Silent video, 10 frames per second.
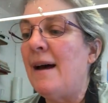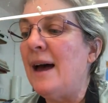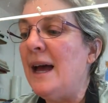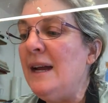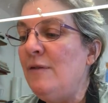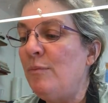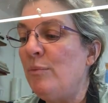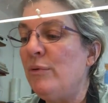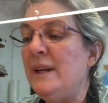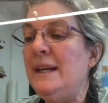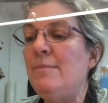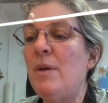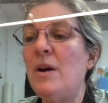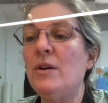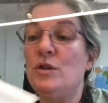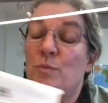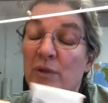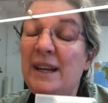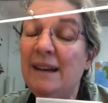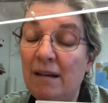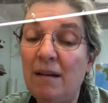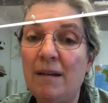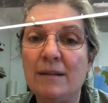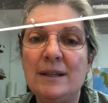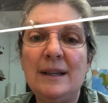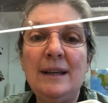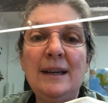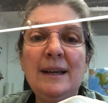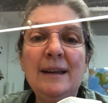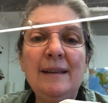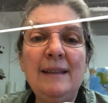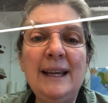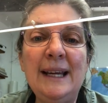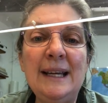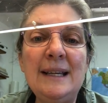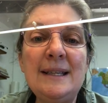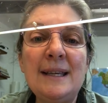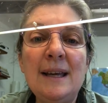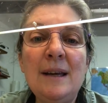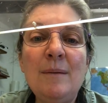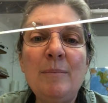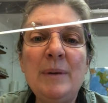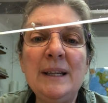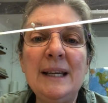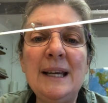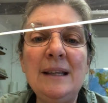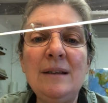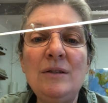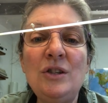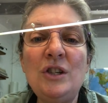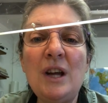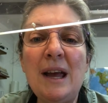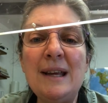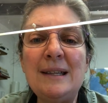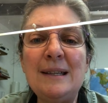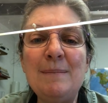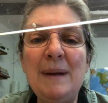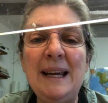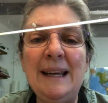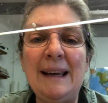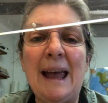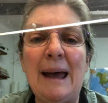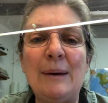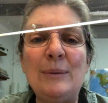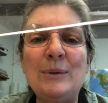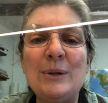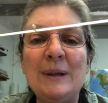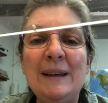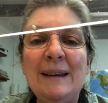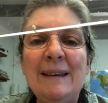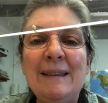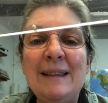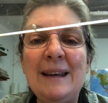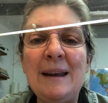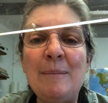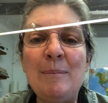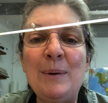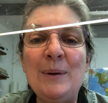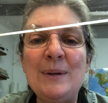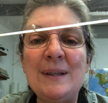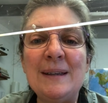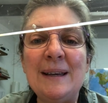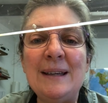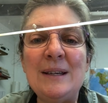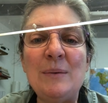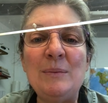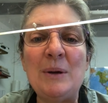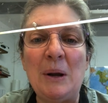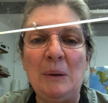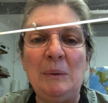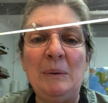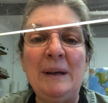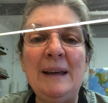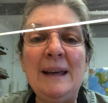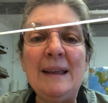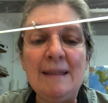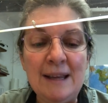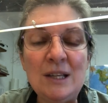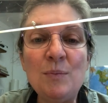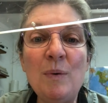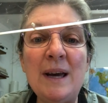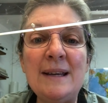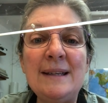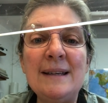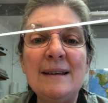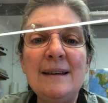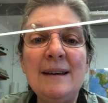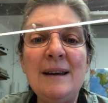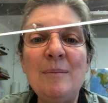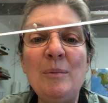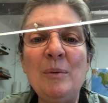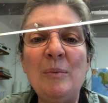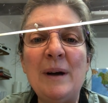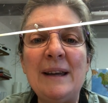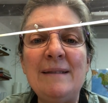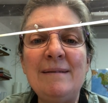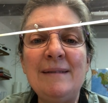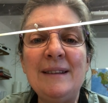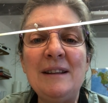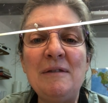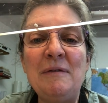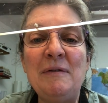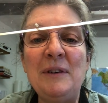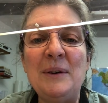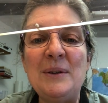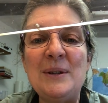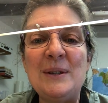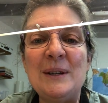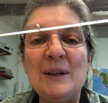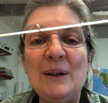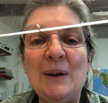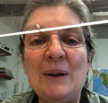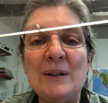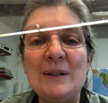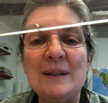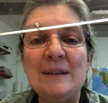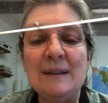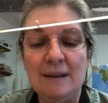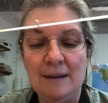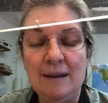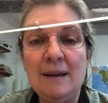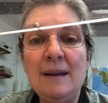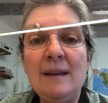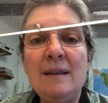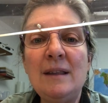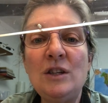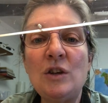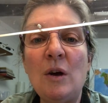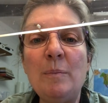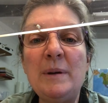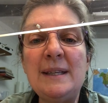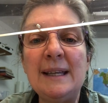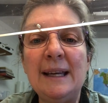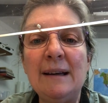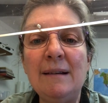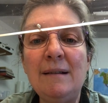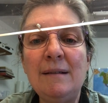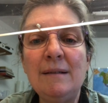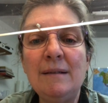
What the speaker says: I've pre-cut these, but can you just make out the numbers? I don't know. This was number 1, the first cut. The top is here,